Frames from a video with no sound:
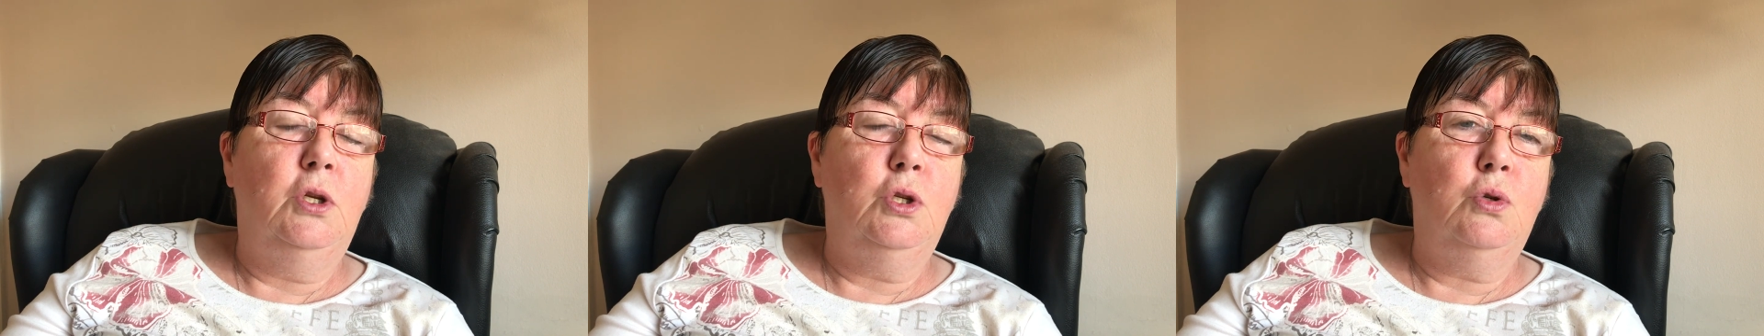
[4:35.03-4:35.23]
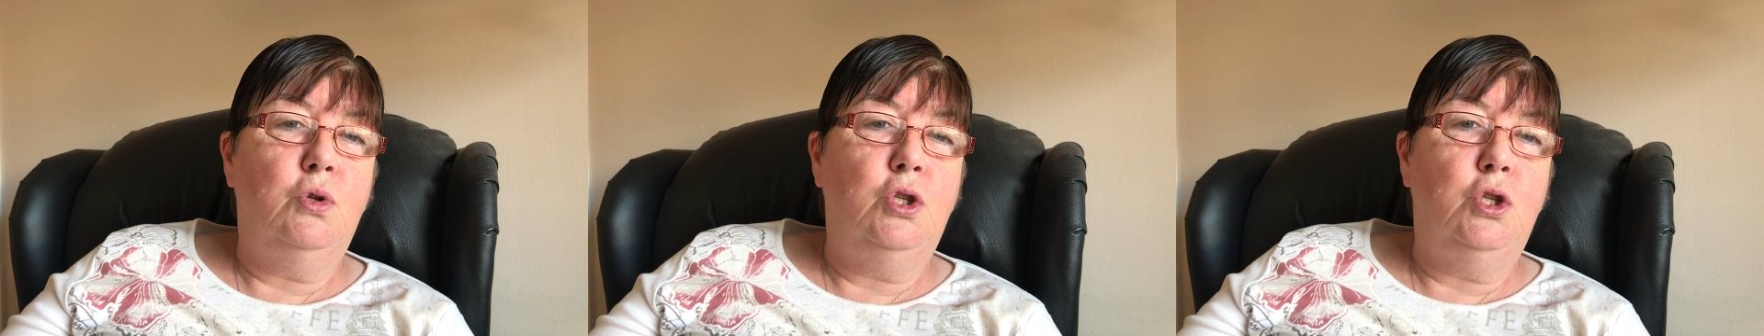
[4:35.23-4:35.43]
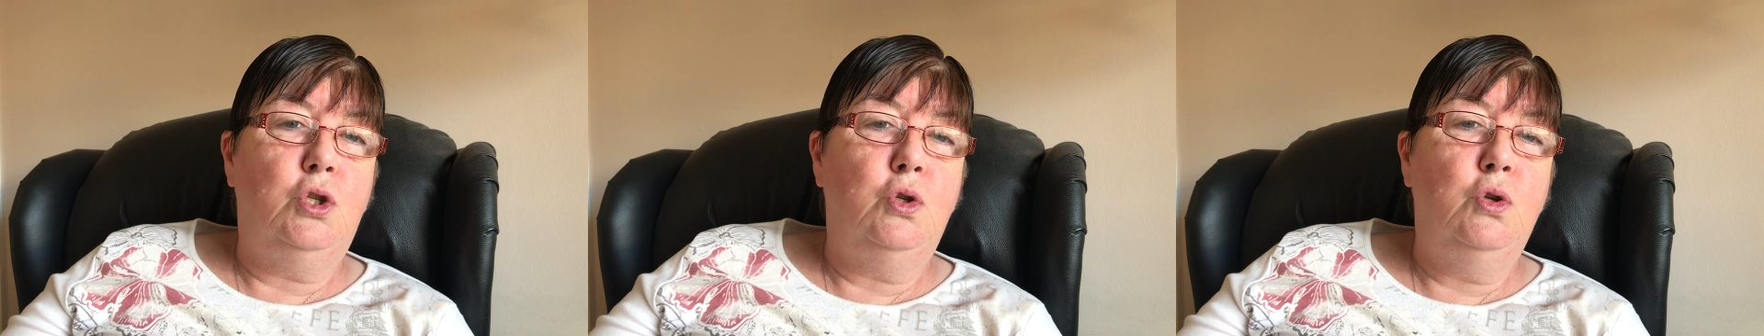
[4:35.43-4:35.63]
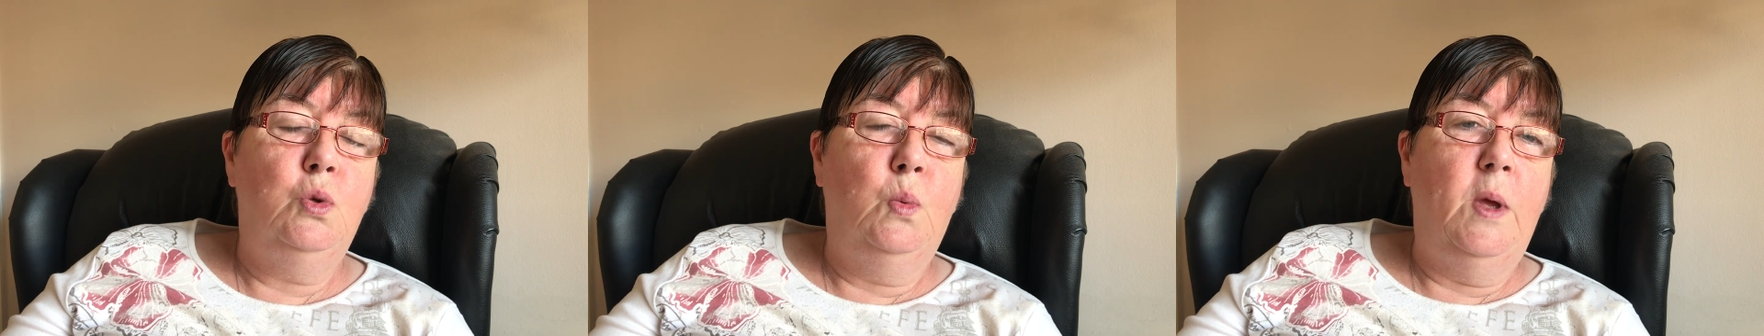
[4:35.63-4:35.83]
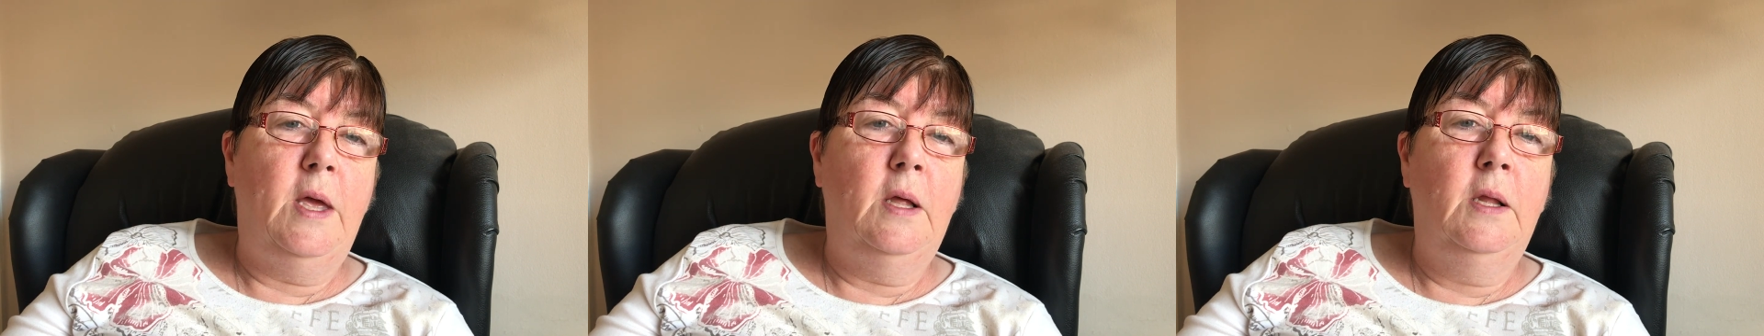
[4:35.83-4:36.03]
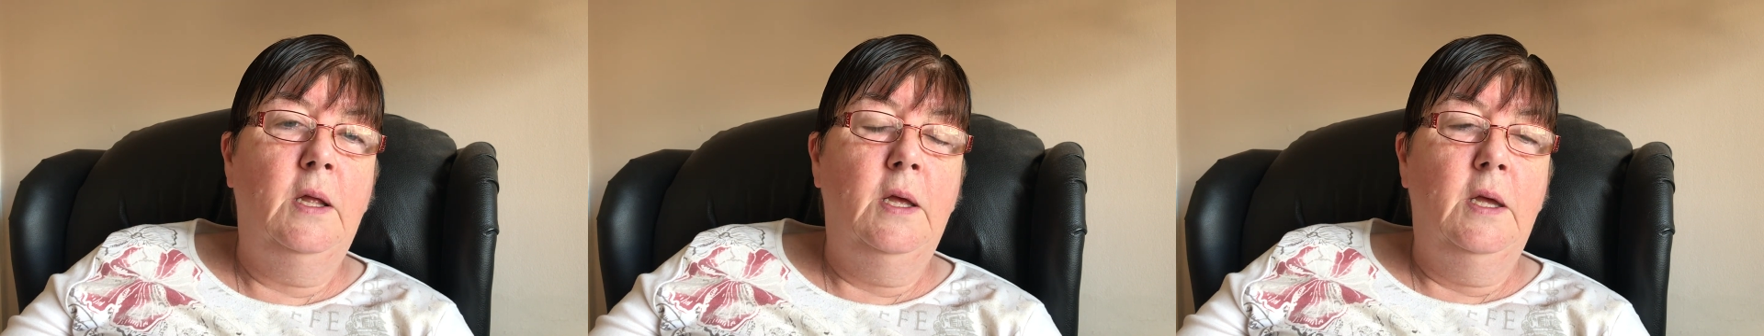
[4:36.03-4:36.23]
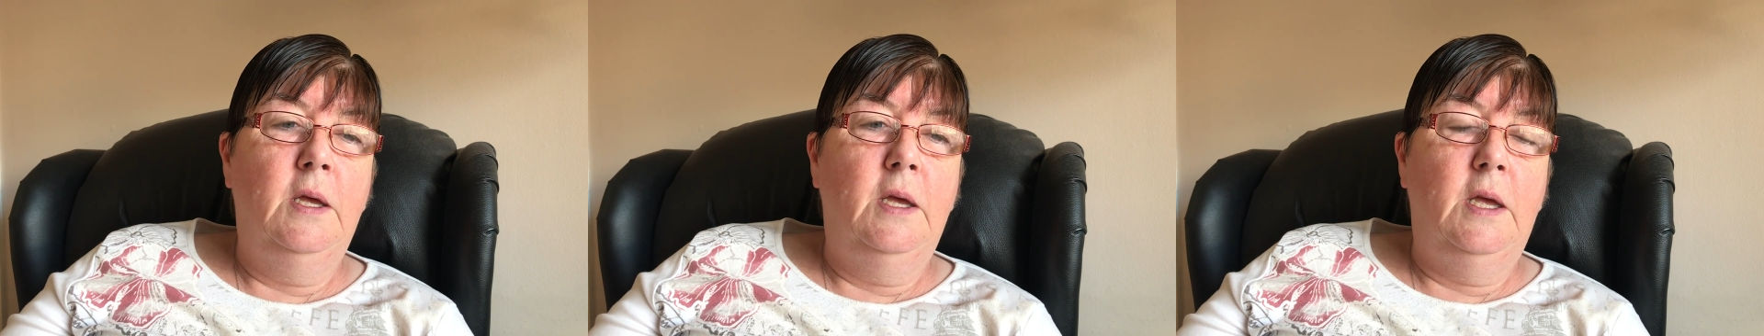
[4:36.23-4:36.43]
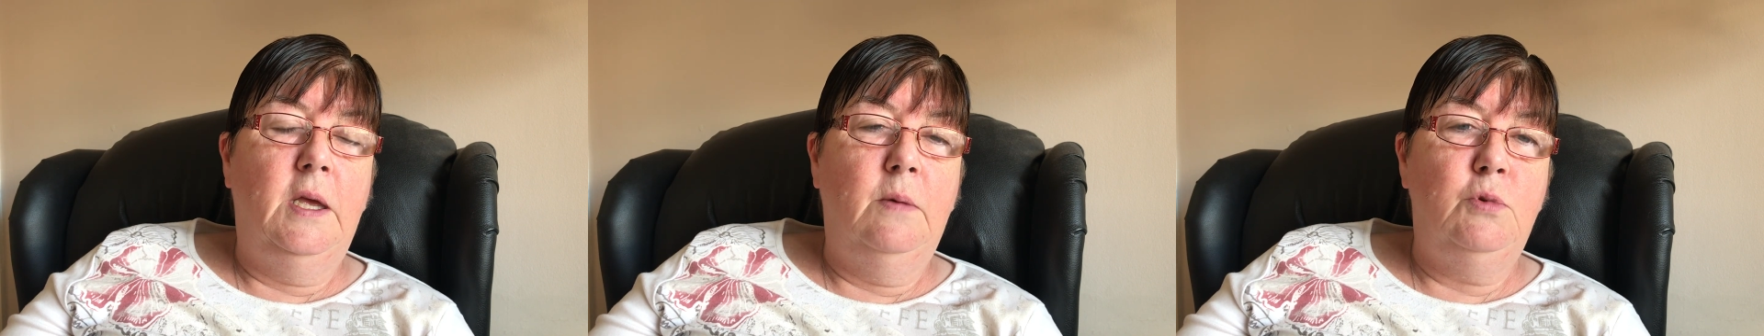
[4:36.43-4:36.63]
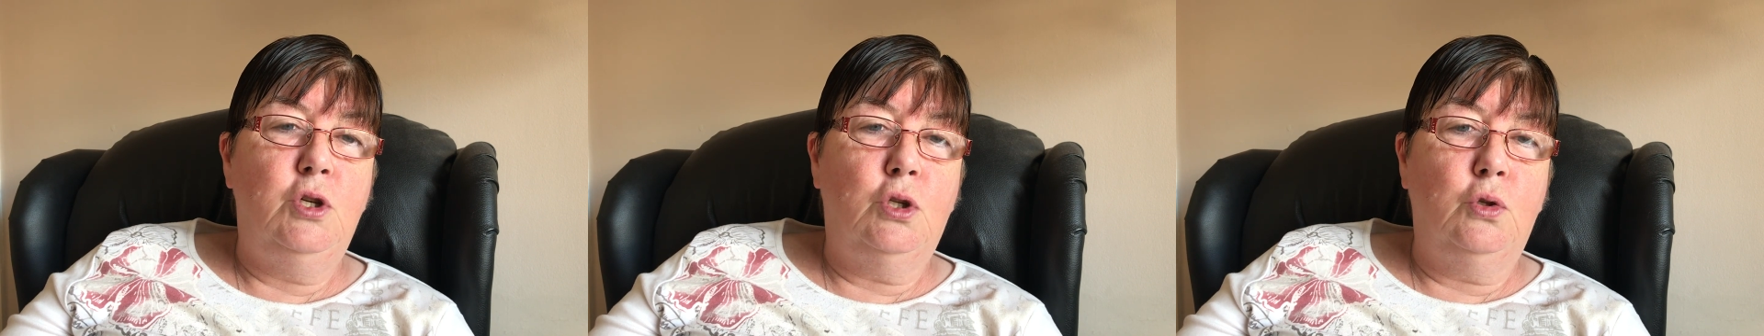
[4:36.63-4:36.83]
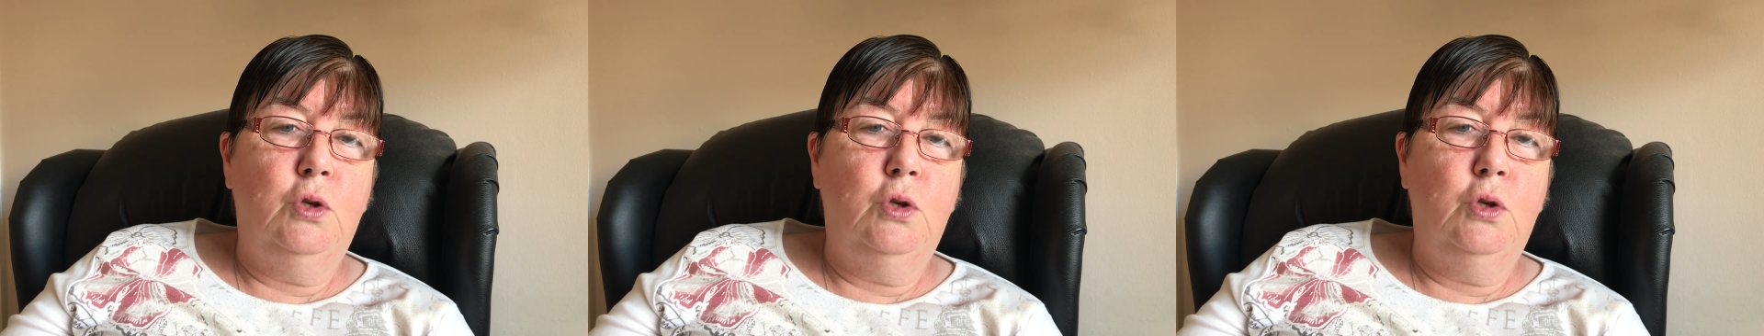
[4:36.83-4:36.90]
So she's doing well, she's